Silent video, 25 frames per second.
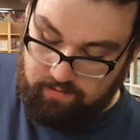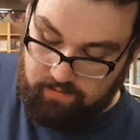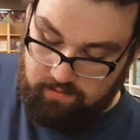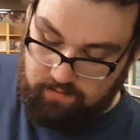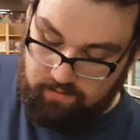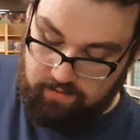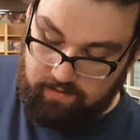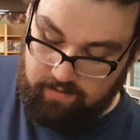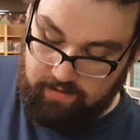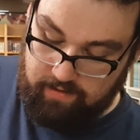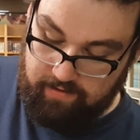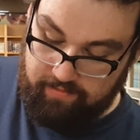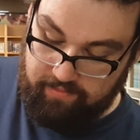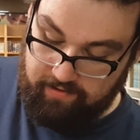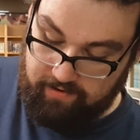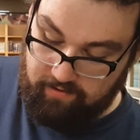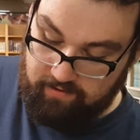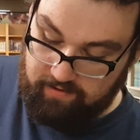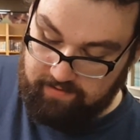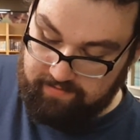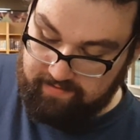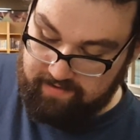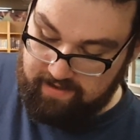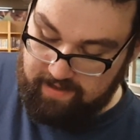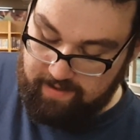And I think I
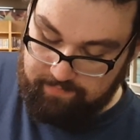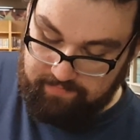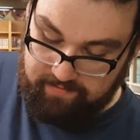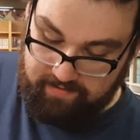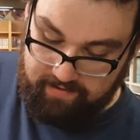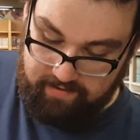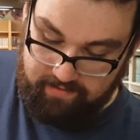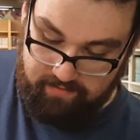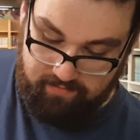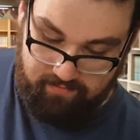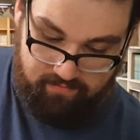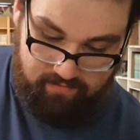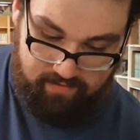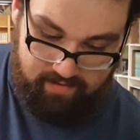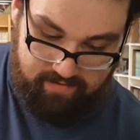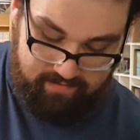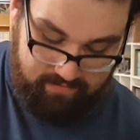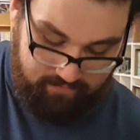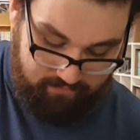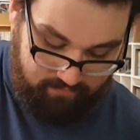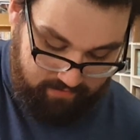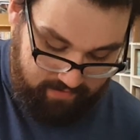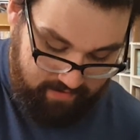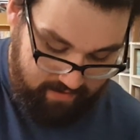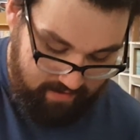already did Captain Ginyu, so that's
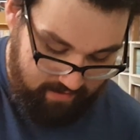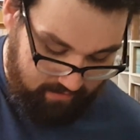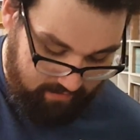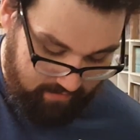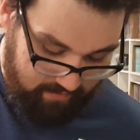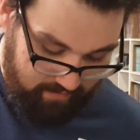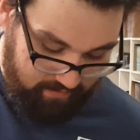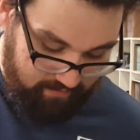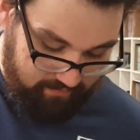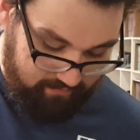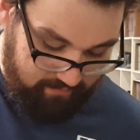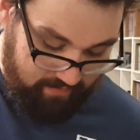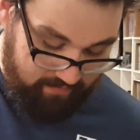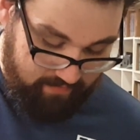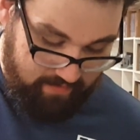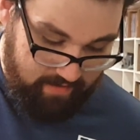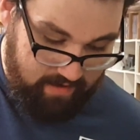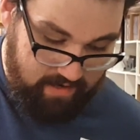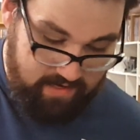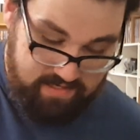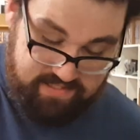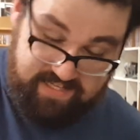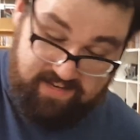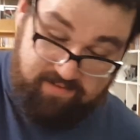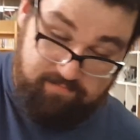it for the allies. And then
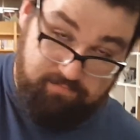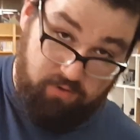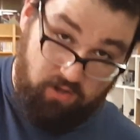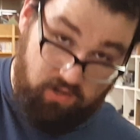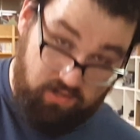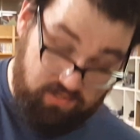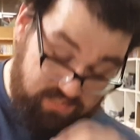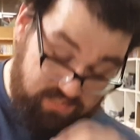I just have Ball